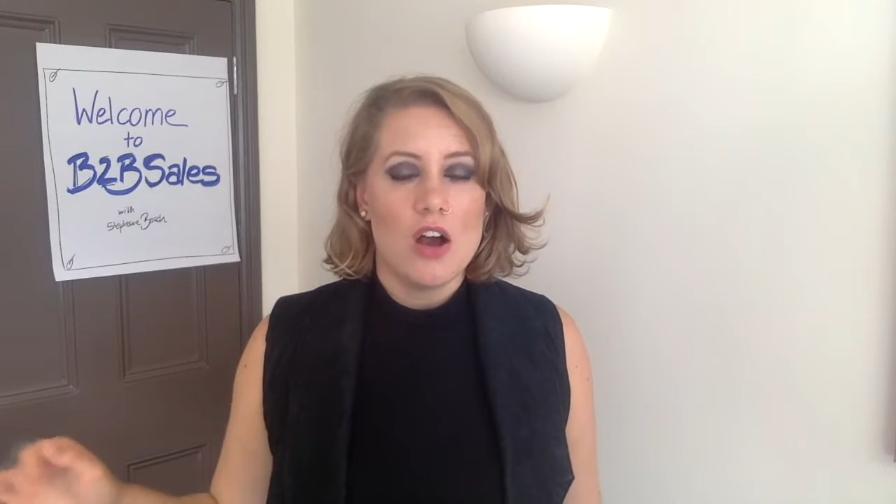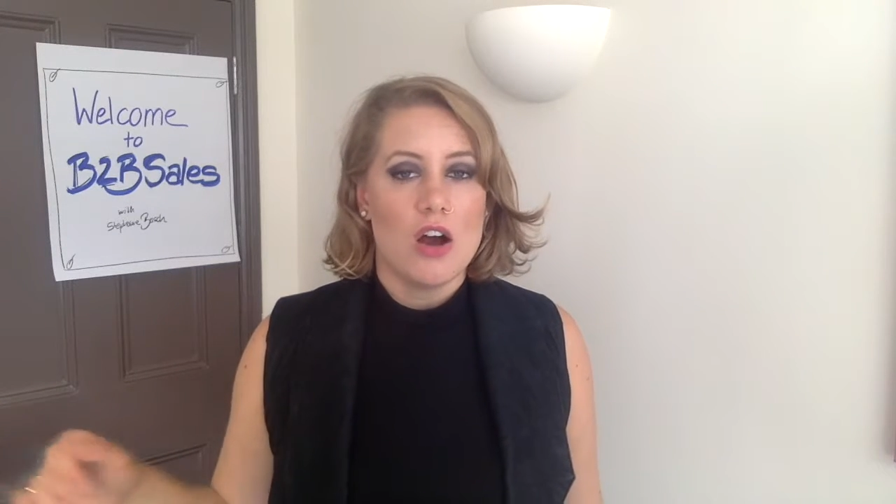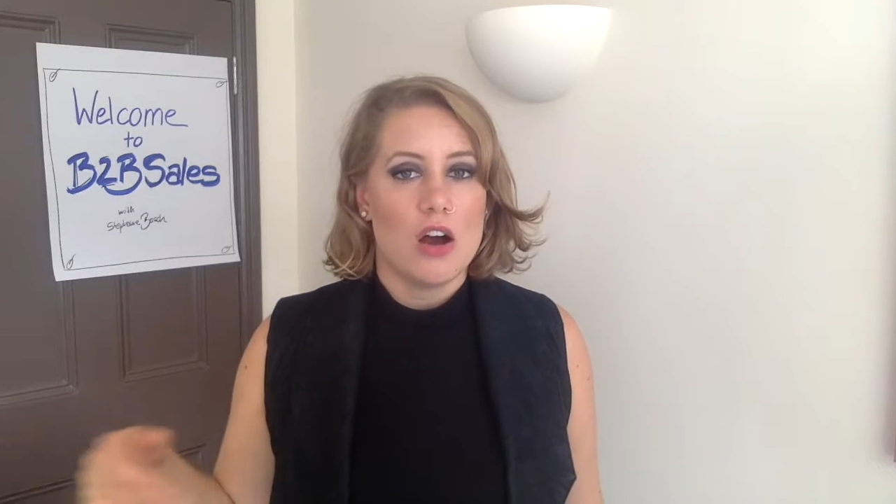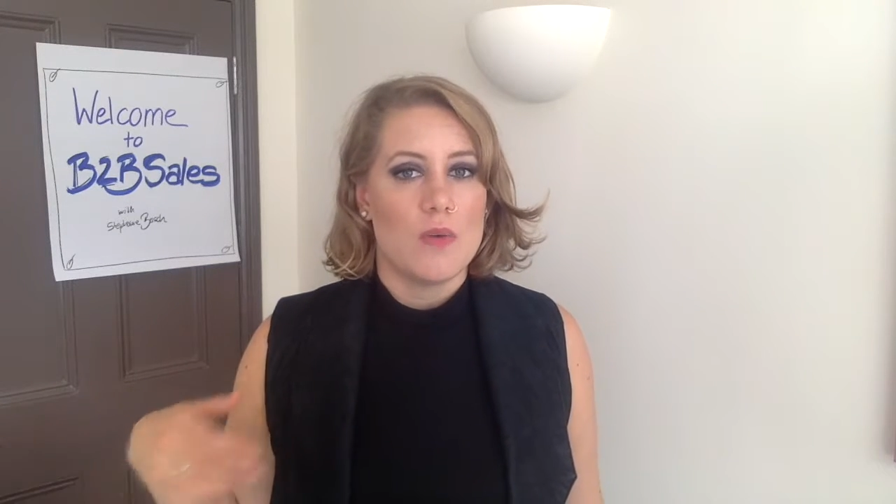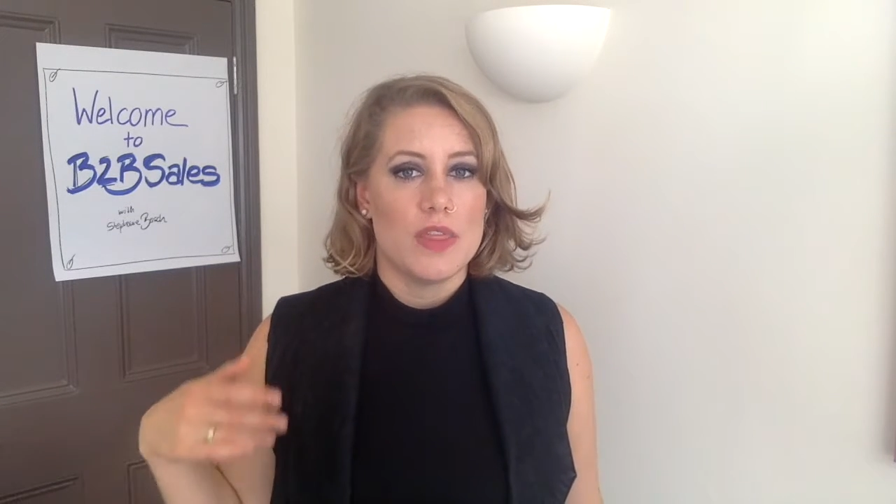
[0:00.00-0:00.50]

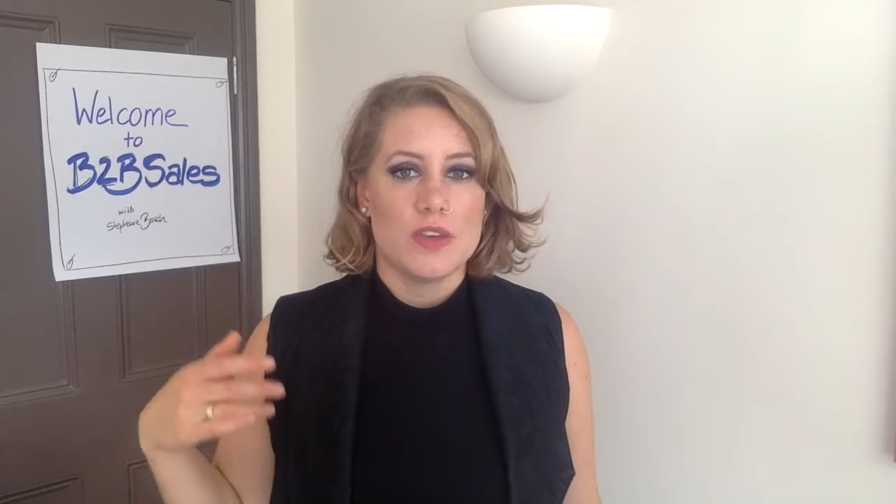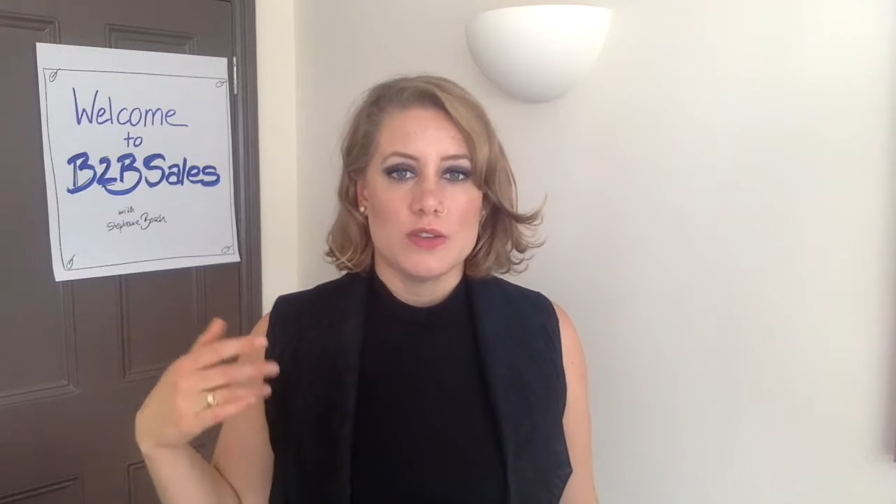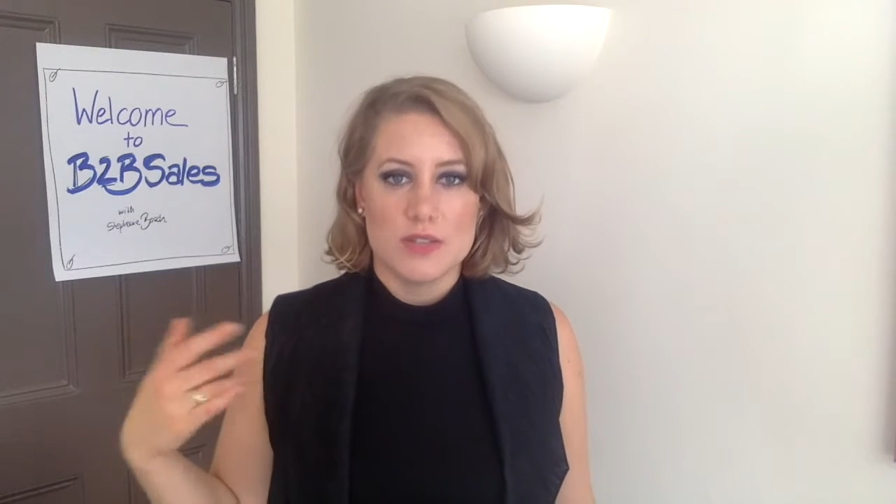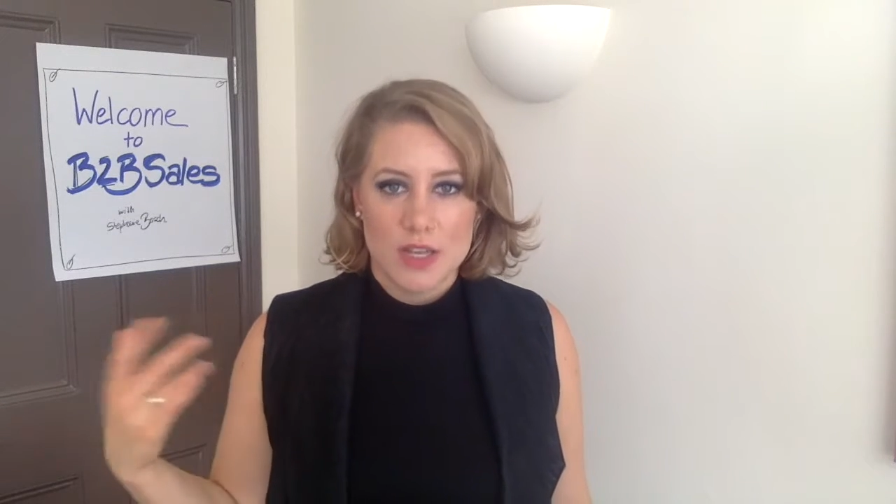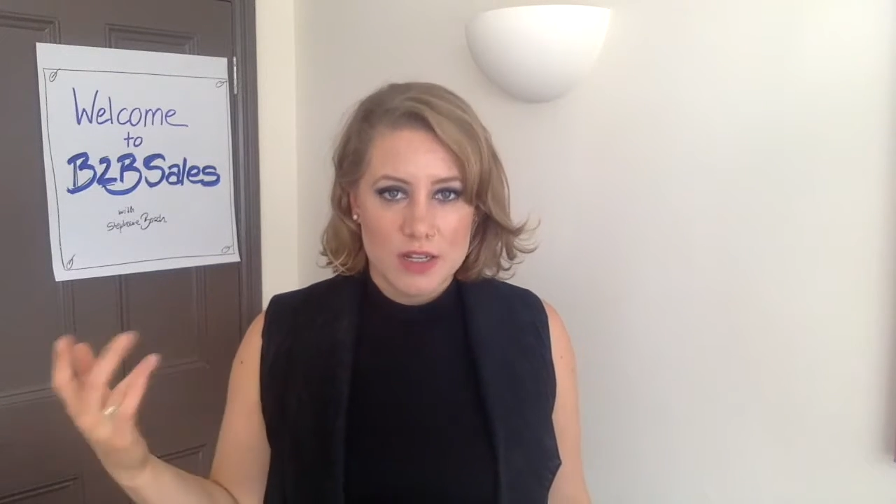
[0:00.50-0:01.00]
or whether you
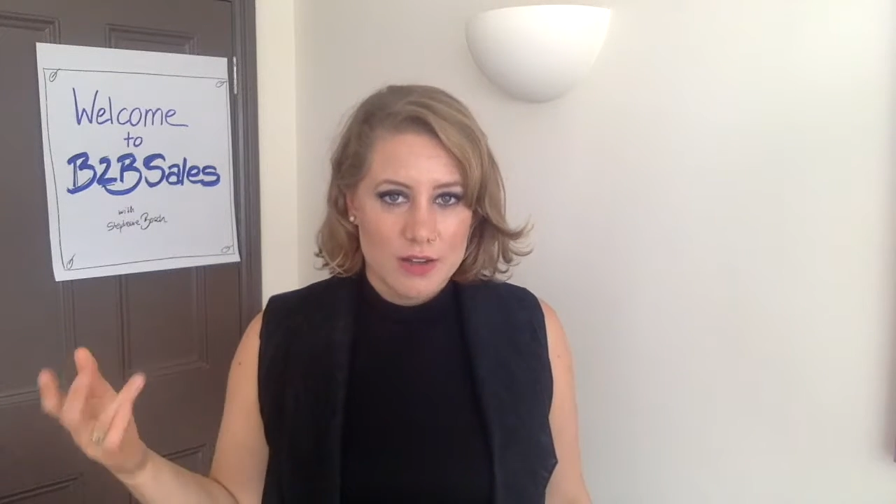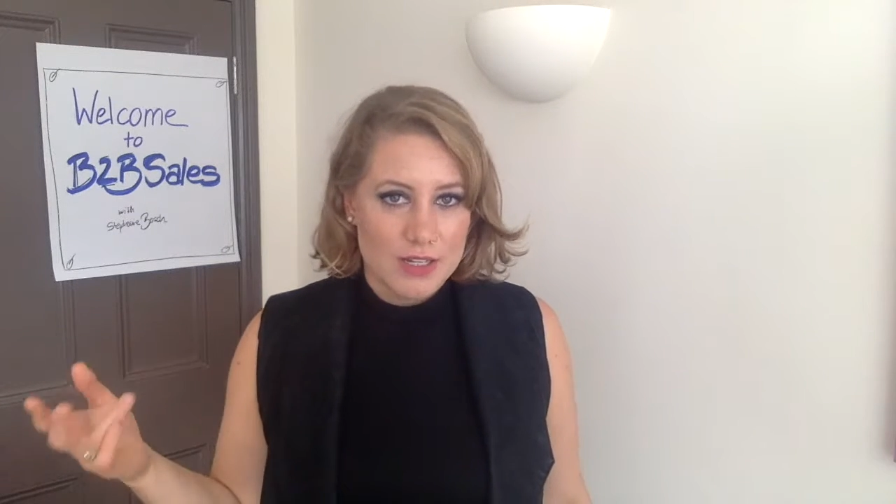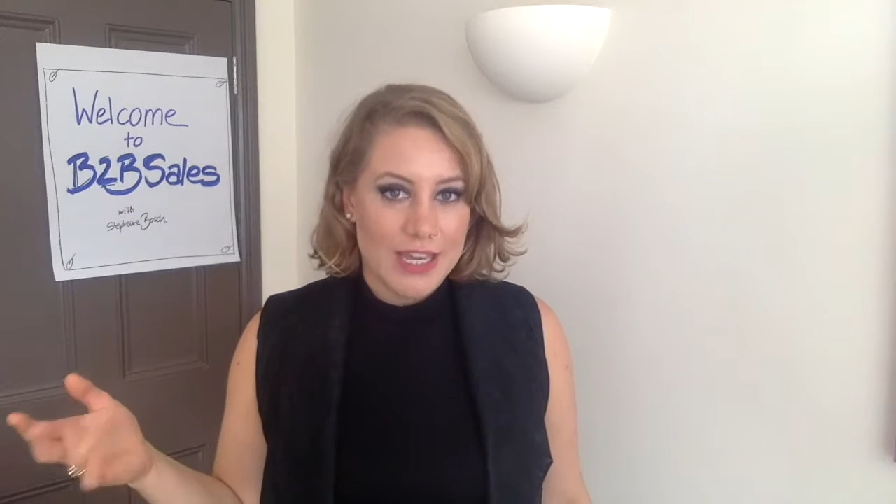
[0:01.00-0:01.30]
send out a